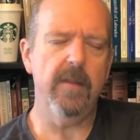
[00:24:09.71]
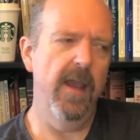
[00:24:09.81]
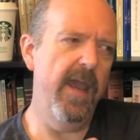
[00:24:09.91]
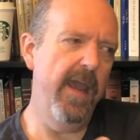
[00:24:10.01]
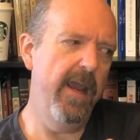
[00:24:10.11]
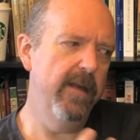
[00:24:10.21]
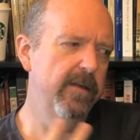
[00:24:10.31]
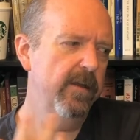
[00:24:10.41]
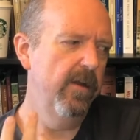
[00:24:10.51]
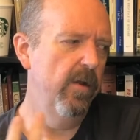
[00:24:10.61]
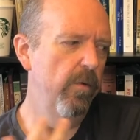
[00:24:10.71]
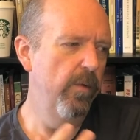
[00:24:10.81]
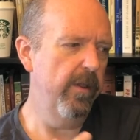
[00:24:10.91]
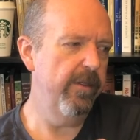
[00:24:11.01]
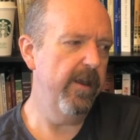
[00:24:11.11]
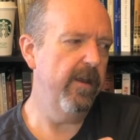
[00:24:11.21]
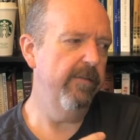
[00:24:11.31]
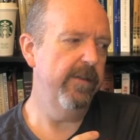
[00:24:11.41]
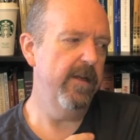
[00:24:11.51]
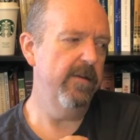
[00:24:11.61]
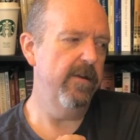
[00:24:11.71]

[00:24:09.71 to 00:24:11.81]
and we will think of th